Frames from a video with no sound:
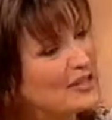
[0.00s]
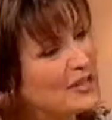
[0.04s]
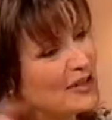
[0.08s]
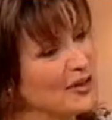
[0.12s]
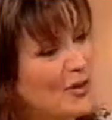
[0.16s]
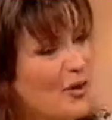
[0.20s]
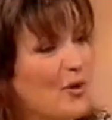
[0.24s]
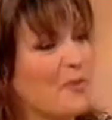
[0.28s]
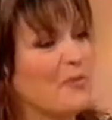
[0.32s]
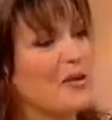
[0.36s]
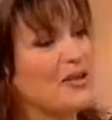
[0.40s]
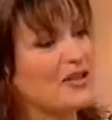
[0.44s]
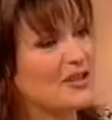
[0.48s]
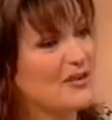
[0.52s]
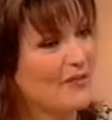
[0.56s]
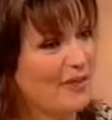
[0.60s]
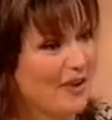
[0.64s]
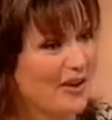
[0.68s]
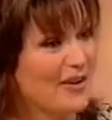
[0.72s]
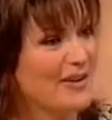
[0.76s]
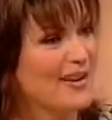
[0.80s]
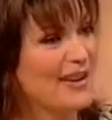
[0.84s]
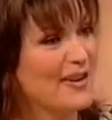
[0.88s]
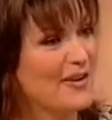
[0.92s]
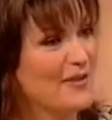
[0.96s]
so much
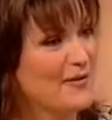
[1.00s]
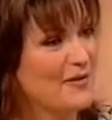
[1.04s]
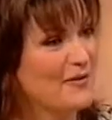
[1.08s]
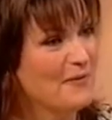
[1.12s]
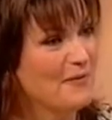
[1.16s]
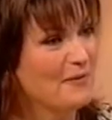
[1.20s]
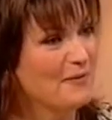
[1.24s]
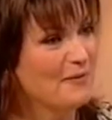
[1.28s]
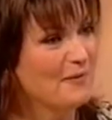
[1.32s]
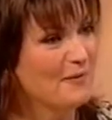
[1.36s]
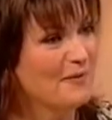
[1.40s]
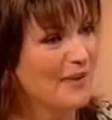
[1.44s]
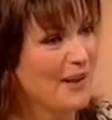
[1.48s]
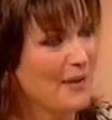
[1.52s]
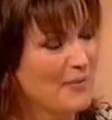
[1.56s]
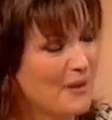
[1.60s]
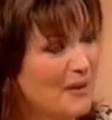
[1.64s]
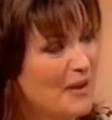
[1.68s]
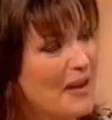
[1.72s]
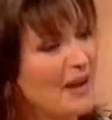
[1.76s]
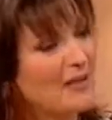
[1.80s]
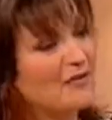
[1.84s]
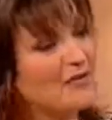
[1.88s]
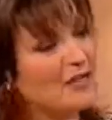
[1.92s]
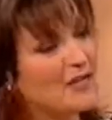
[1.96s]
fun now. I bet
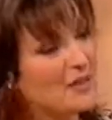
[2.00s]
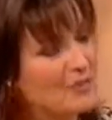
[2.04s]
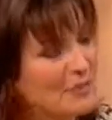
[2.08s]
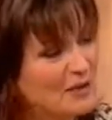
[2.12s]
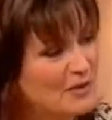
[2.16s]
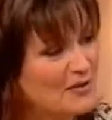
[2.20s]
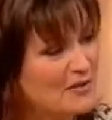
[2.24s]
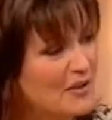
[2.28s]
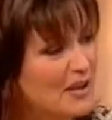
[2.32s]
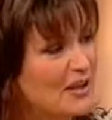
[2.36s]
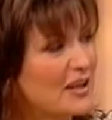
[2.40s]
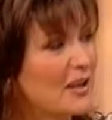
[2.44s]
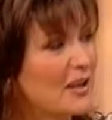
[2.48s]
they're having so much fun